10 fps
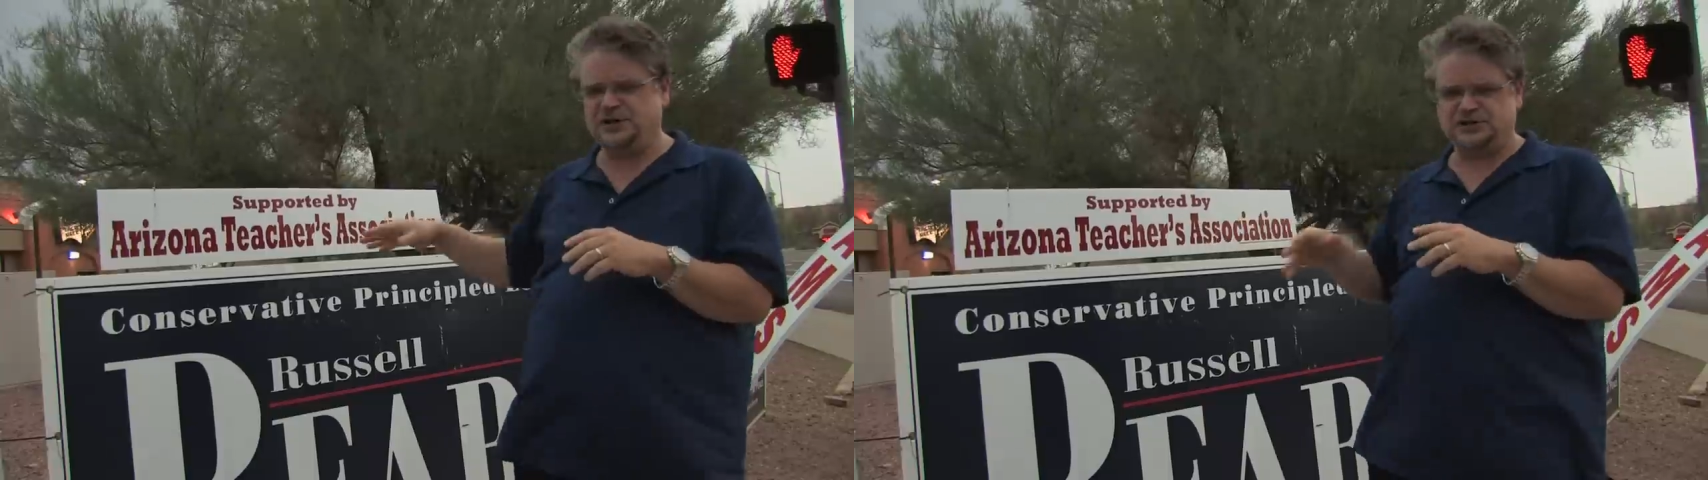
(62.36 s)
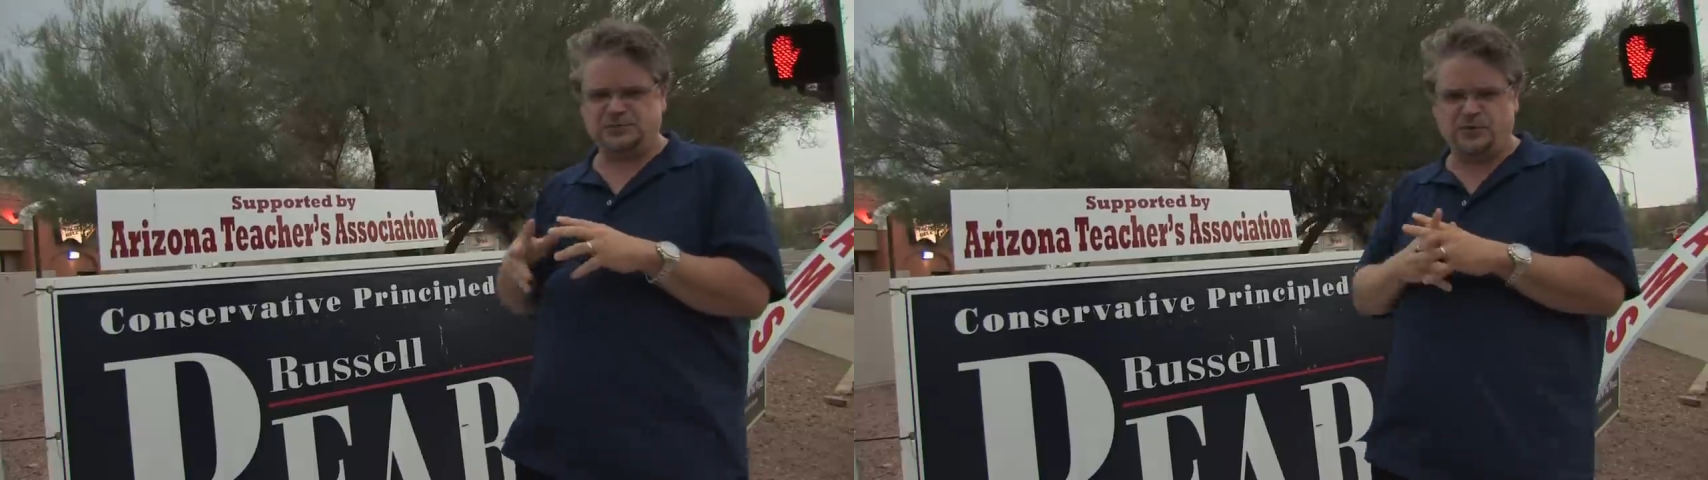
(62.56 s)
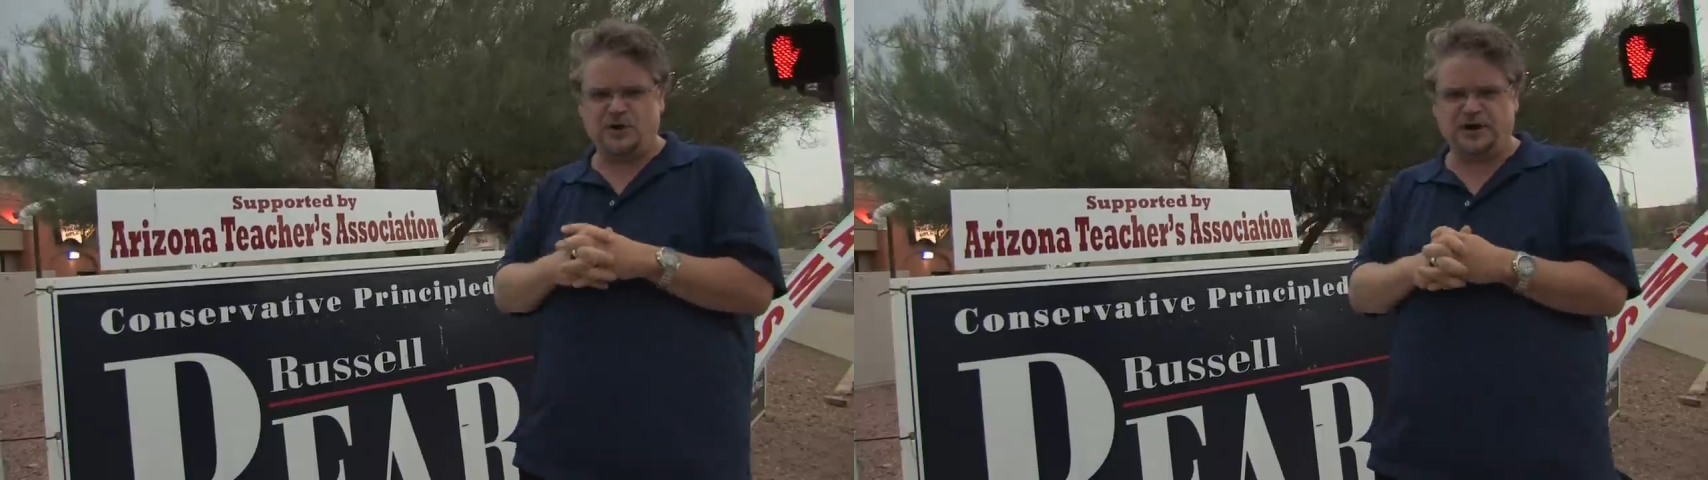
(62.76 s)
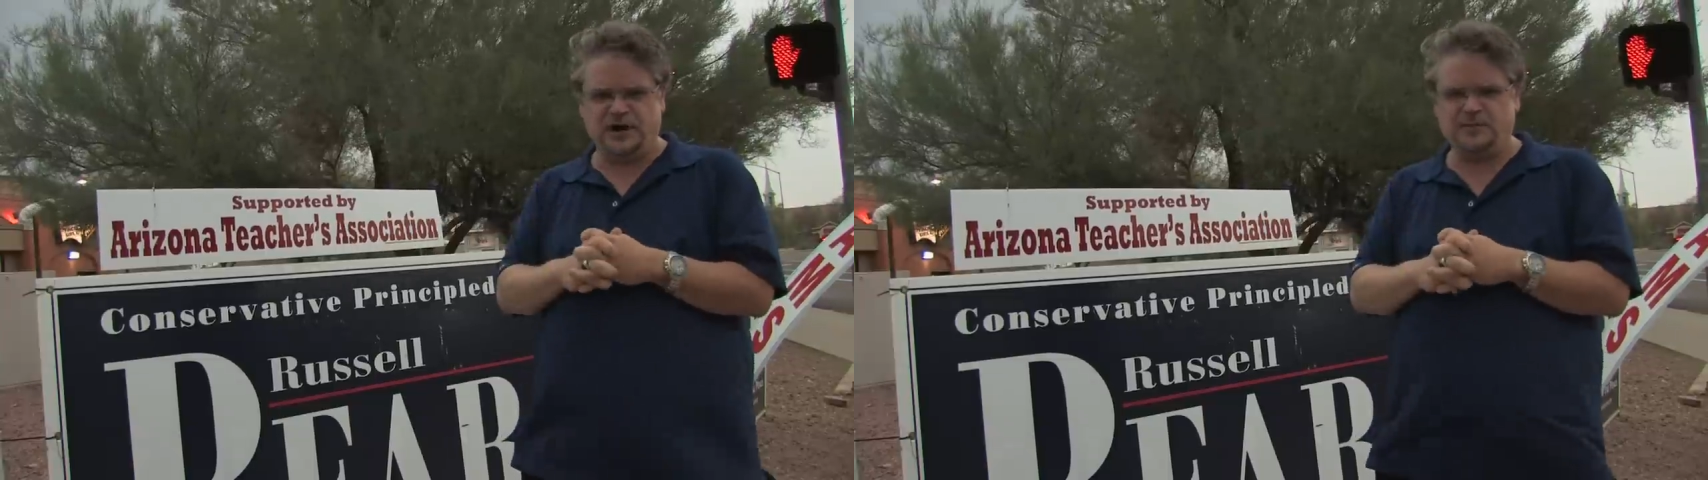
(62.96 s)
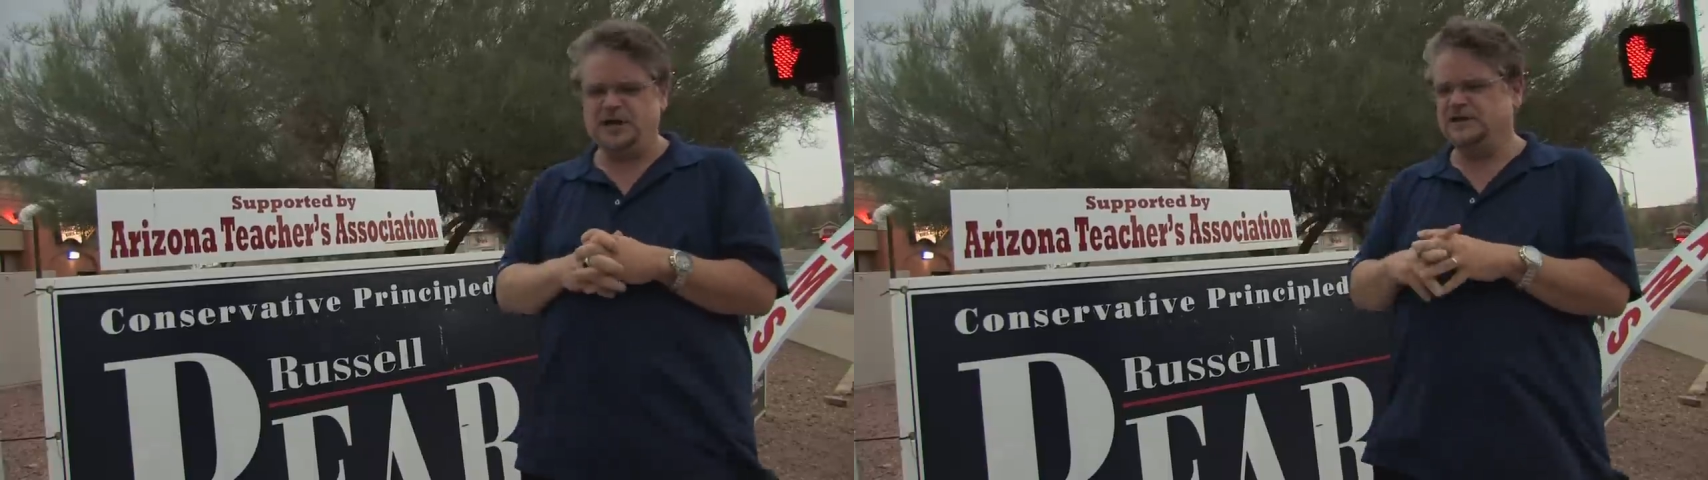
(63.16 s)
going to support
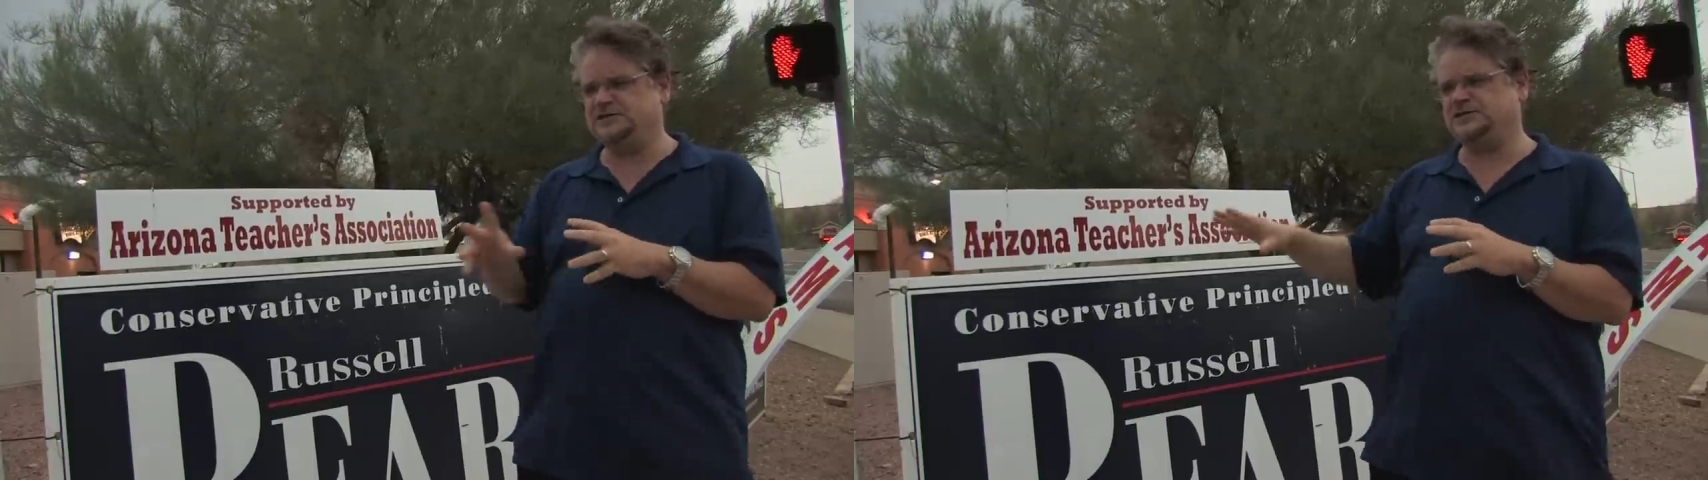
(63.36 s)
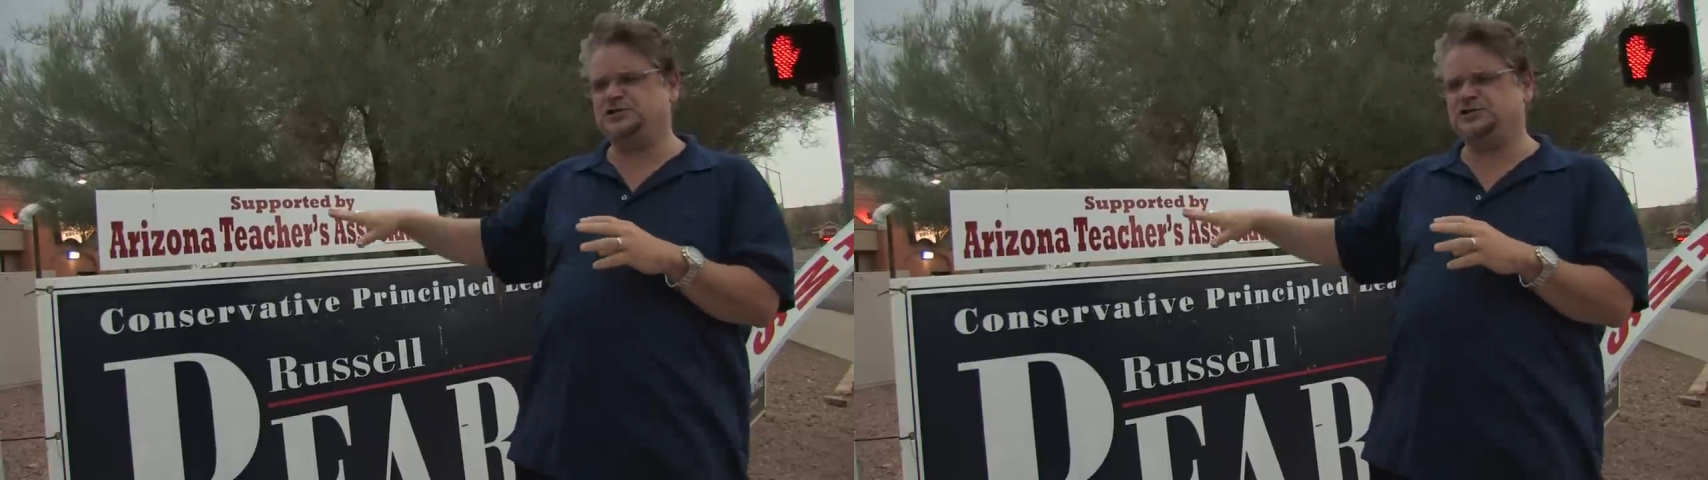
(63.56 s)
him. This is